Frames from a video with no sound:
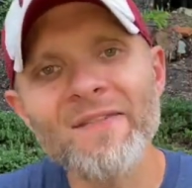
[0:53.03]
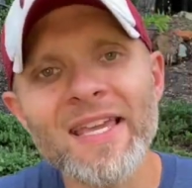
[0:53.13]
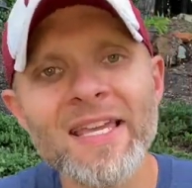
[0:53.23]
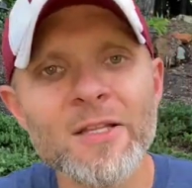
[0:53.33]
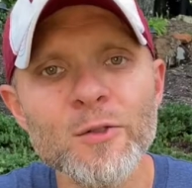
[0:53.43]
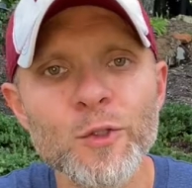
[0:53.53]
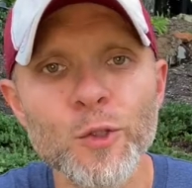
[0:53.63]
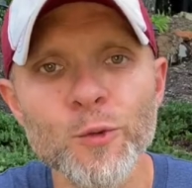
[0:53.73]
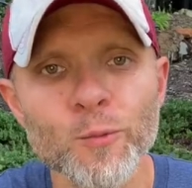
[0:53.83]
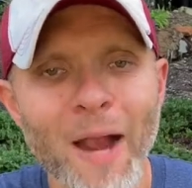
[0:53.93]
in
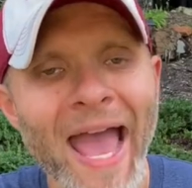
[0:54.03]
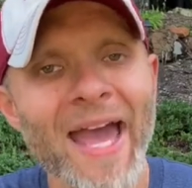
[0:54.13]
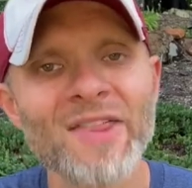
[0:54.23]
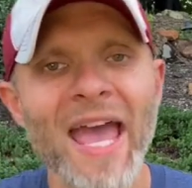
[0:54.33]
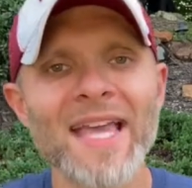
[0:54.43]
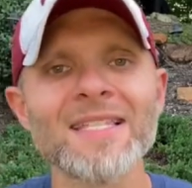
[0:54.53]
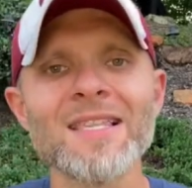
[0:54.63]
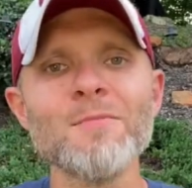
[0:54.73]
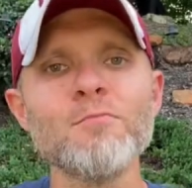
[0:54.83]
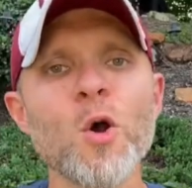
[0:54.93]
to wrath as
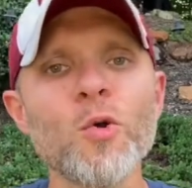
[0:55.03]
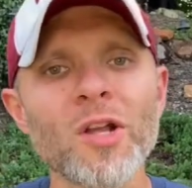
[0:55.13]
the mode